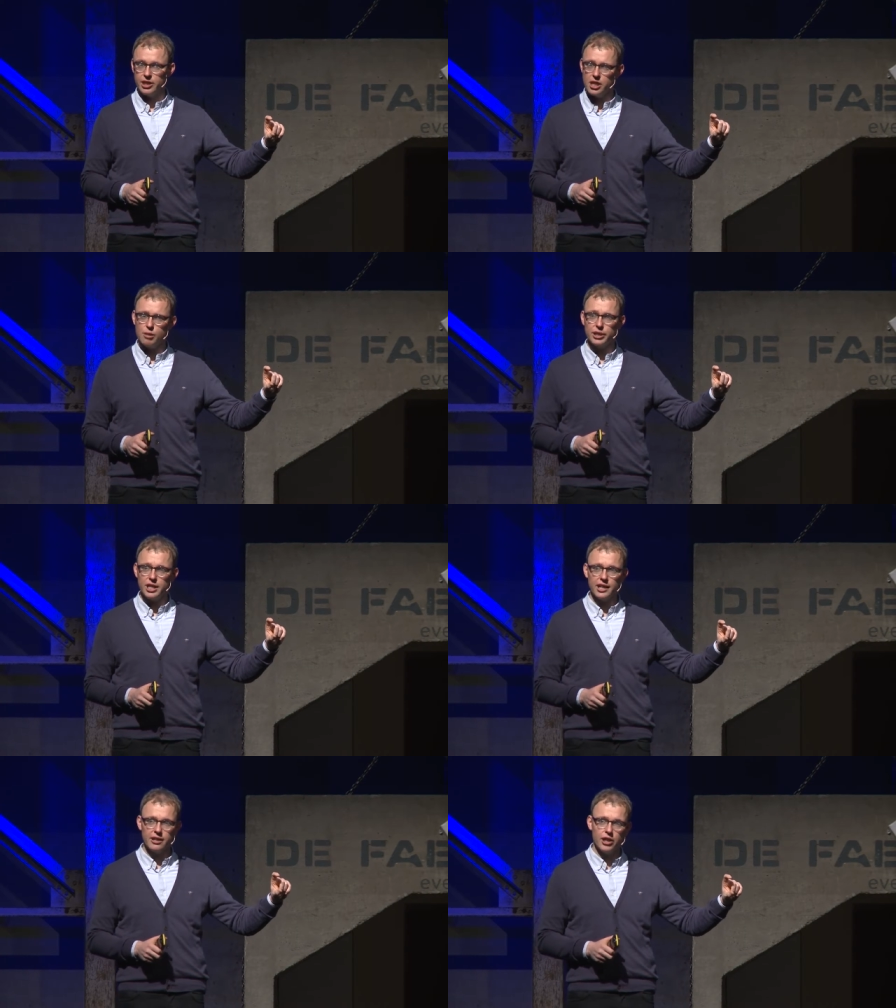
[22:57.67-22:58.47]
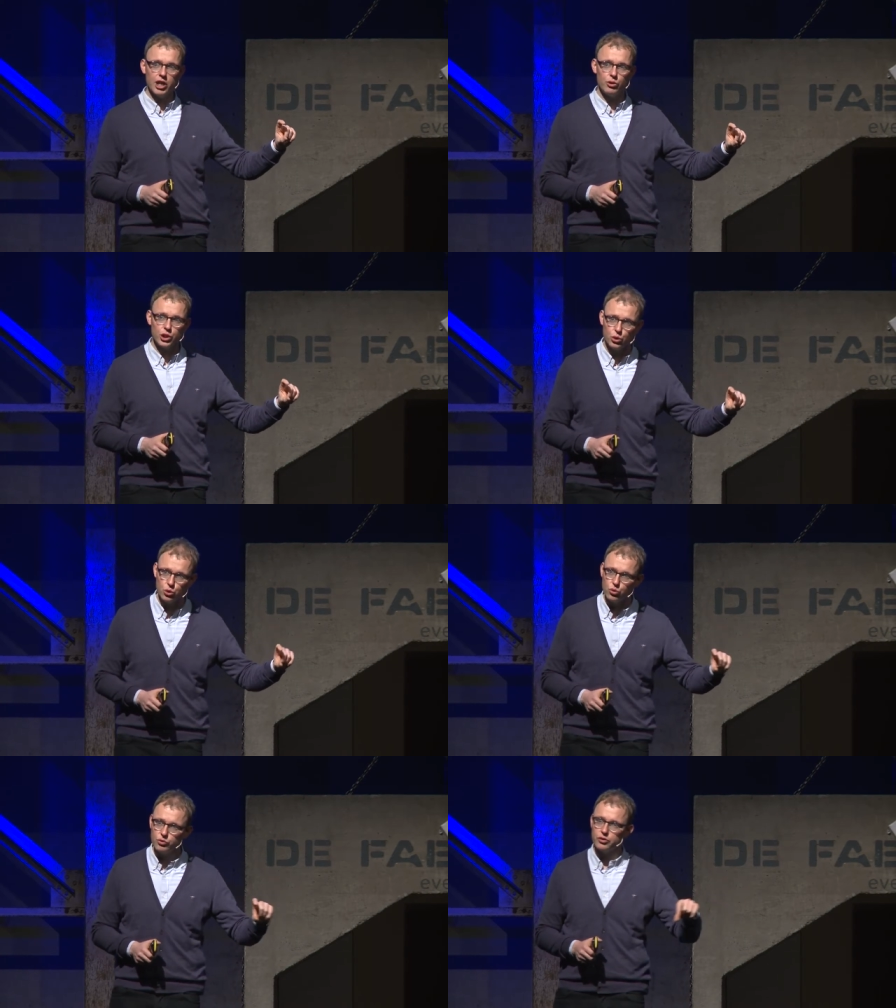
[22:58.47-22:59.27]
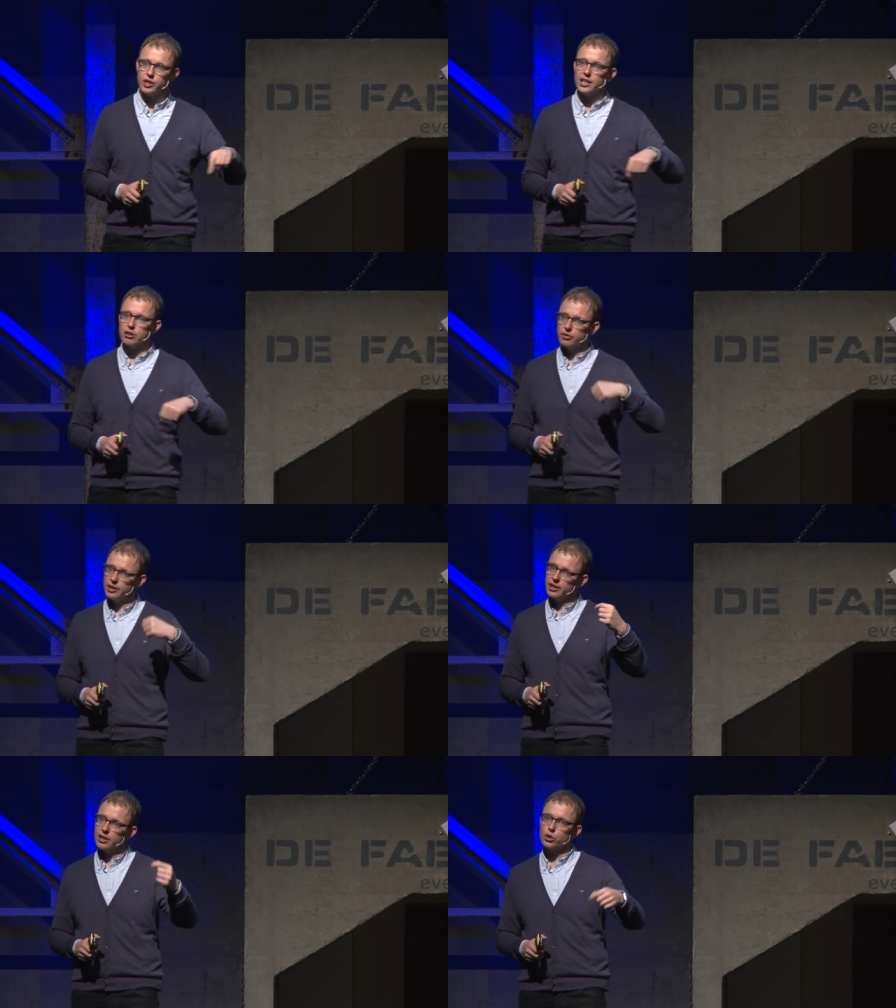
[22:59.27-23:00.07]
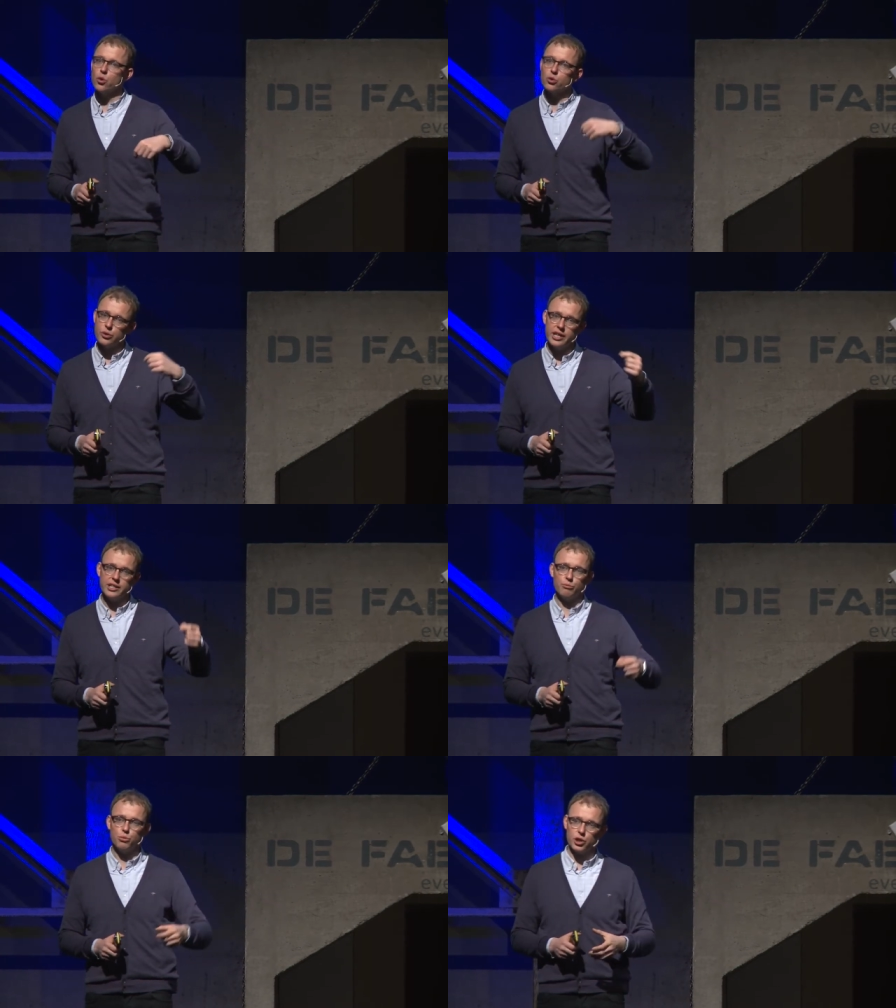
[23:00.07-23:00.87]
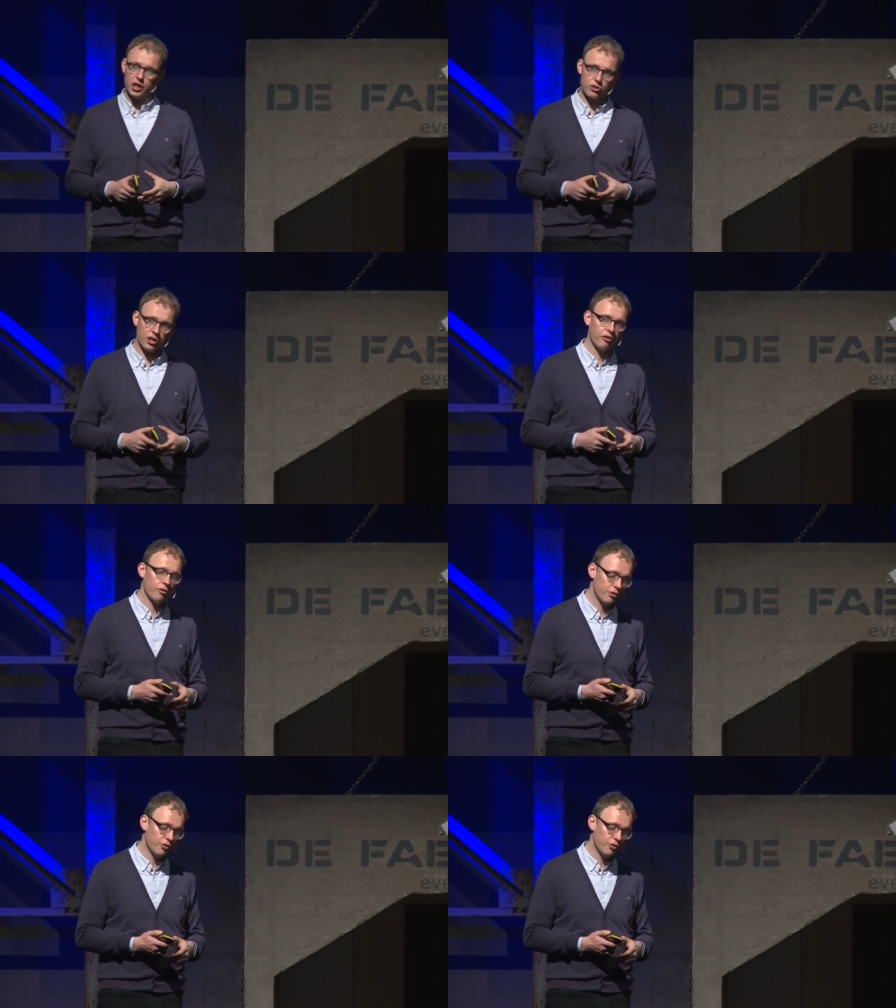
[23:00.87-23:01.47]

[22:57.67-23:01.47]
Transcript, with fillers: A little bit like uh, what you do with kind of uh, co-creating products together